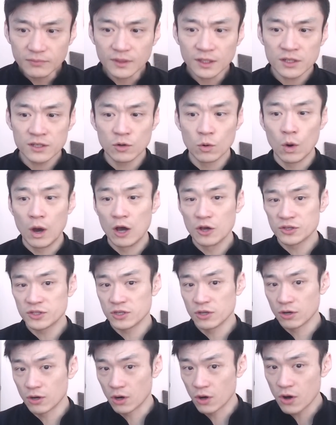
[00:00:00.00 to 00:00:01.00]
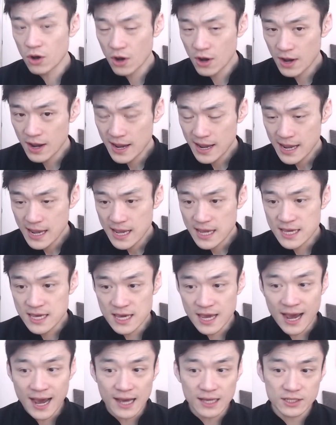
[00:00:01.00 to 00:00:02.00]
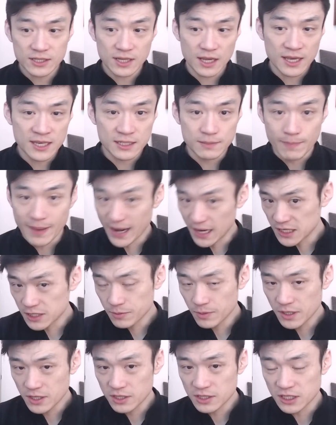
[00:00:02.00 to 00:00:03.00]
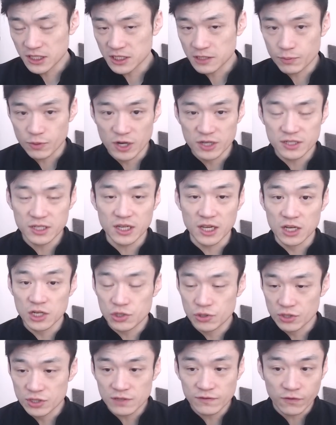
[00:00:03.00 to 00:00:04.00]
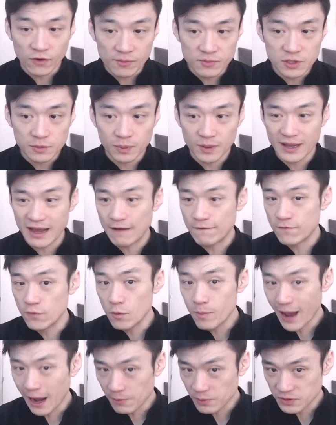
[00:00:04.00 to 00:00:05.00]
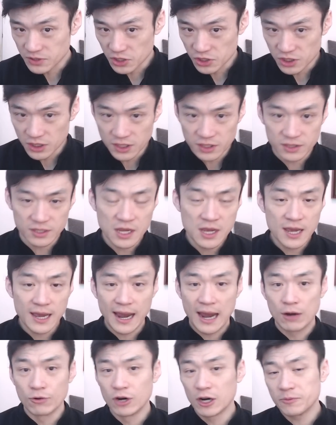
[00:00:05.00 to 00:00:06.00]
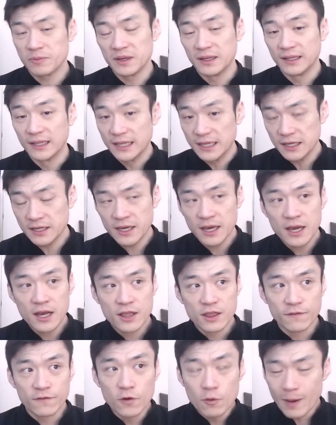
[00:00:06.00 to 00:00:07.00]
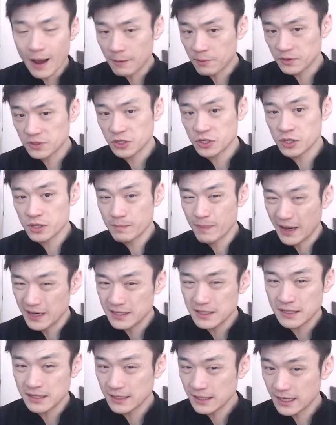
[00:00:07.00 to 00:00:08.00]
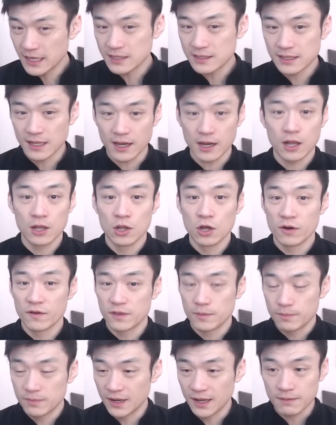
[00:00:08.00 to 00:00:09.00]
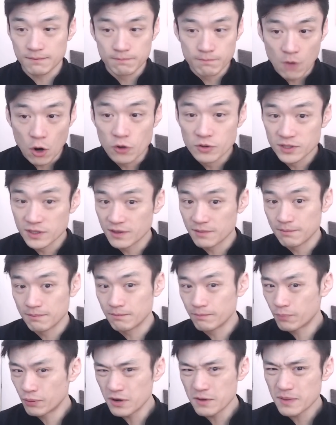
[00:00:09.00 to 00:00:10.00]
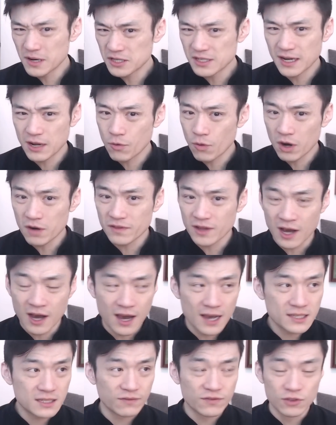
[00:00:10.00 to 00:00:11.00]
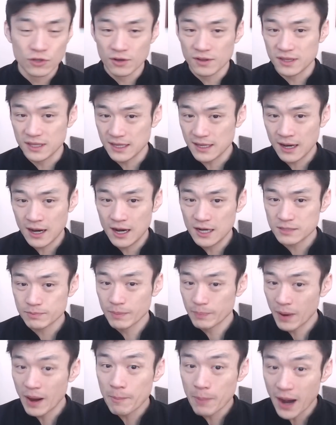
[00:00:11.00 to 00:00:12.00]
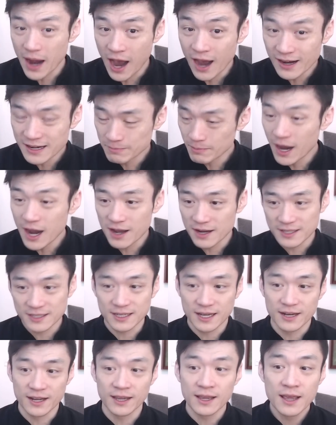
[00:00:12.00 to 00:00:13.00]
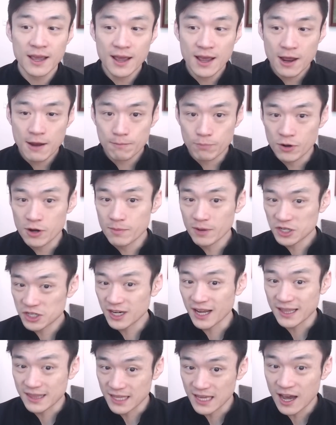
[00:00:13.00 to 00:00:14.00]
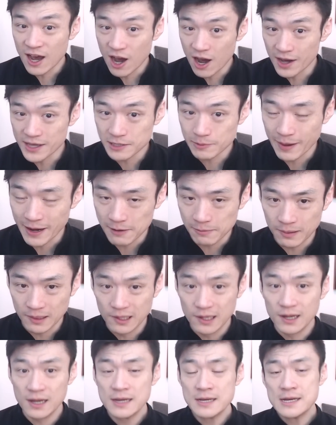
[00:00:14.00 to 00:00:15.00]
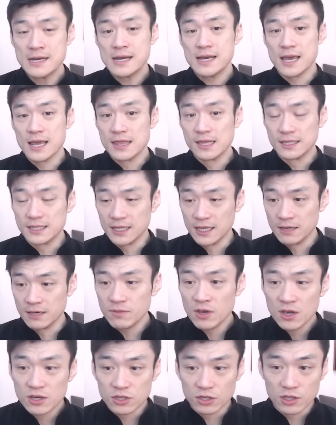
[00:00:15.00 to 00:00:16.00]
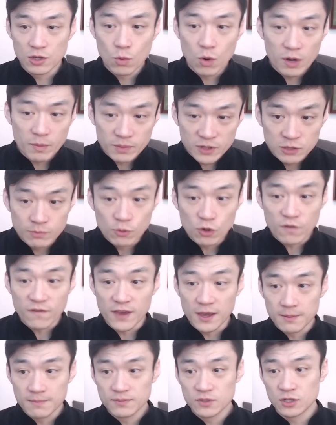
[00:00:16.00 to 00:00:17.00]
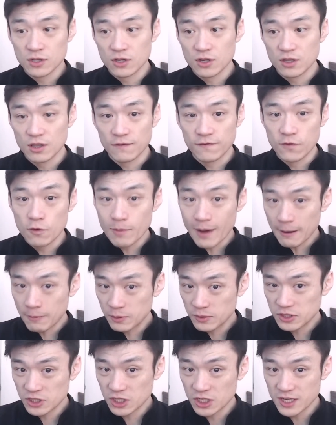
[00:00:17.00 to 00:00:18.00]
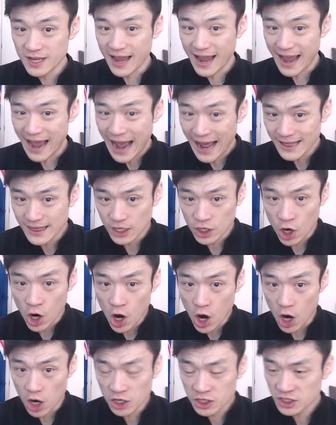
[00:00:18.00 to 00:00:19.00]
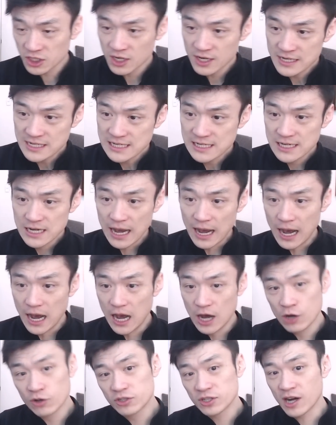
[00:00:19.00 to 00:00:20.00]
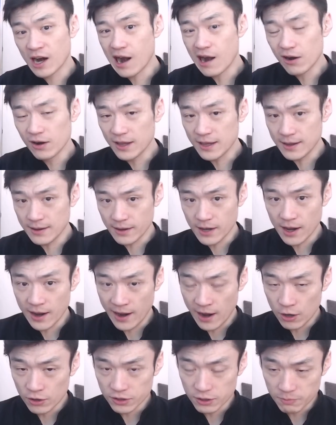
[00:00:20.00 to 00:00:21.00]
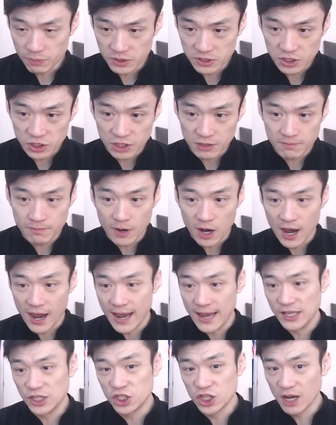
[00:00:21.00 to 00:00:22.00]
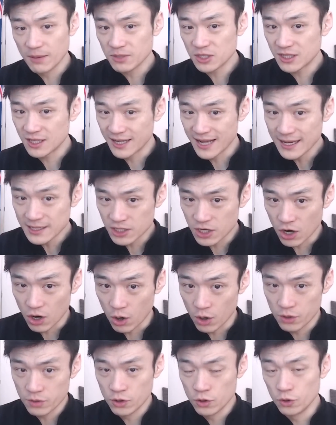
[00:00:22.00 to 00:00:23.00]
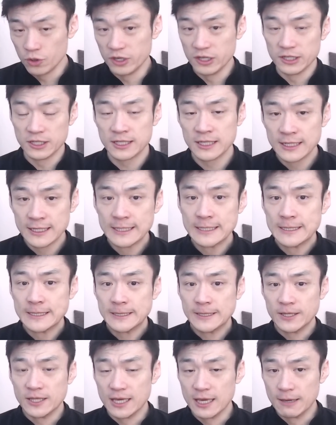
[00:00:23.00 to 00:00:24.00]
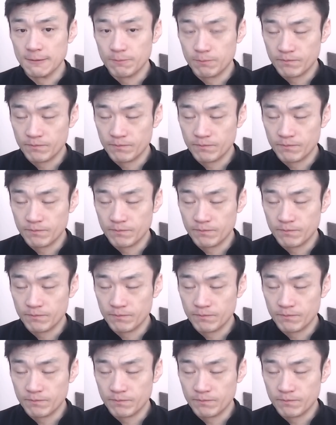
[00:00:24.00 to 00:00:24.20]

Whilst, you know, his management is expressing interest for him to play at fullback position, because at rugby league, the fullback position basically gets like a lot of the, like most of them, pretty much like one of the highest, if not the highest, but by my understanding, pretty much like the highest paid player in the team. So they want to move him to the fullback position at the Cox, who's currently held the position by James Tedesco, who is the